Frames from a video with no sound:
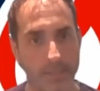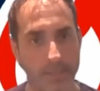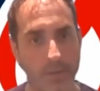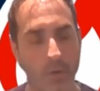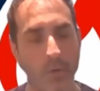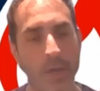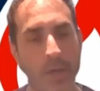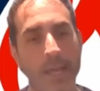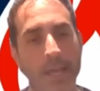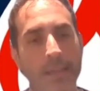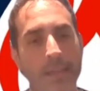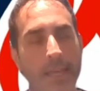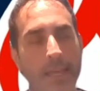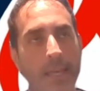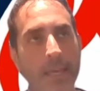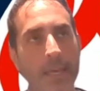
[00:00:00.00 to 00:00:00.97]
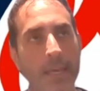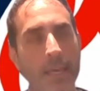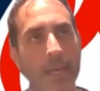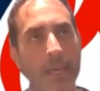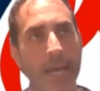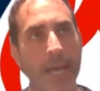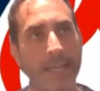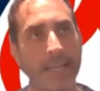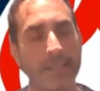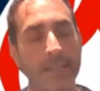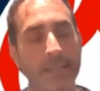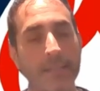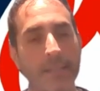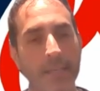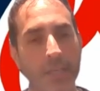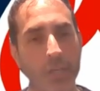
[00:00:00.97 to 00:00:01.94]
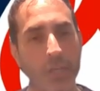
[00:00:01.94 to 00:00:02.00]
So I guess the
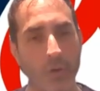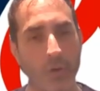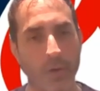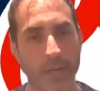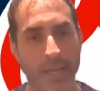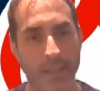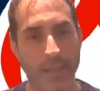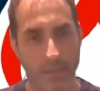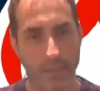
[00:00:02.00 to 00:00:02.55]
security